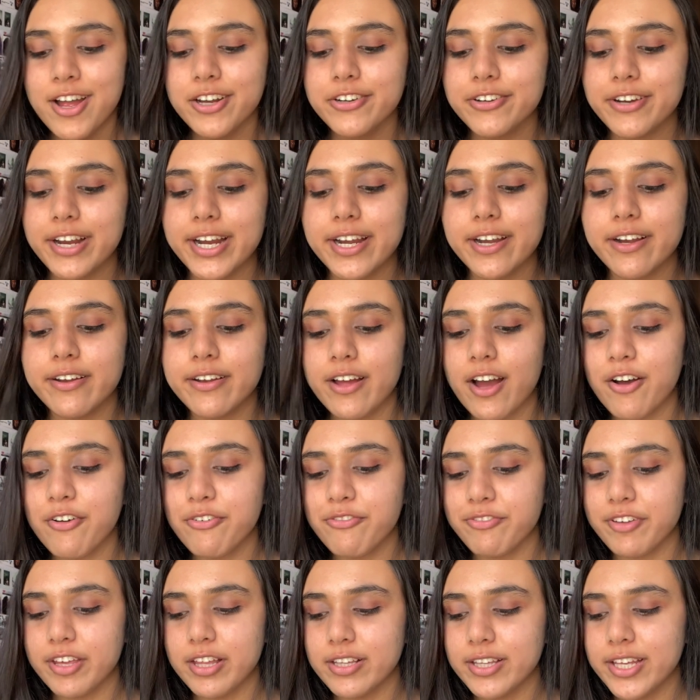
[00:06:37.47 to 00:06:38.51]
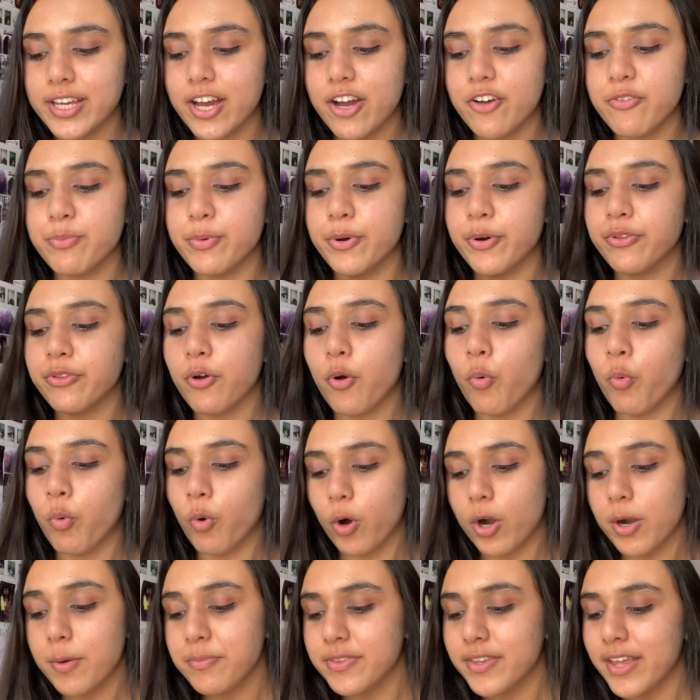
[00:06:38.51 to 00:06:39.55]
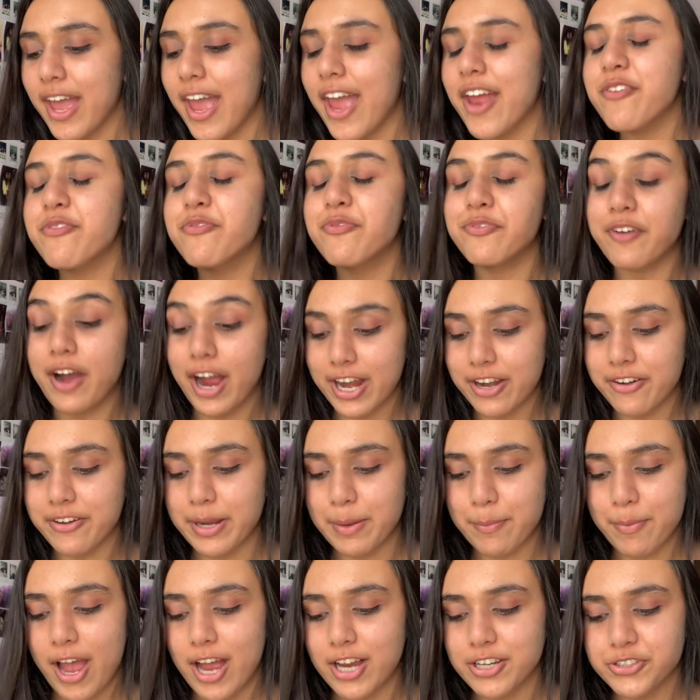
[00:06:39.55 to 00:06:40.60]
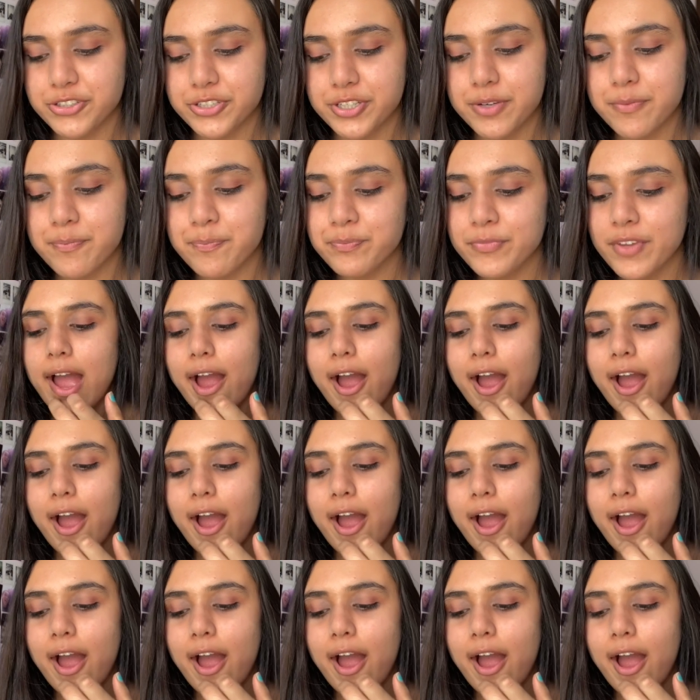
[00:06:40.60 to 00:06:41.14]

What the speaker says: created a feeling of both warmth and fiery passion.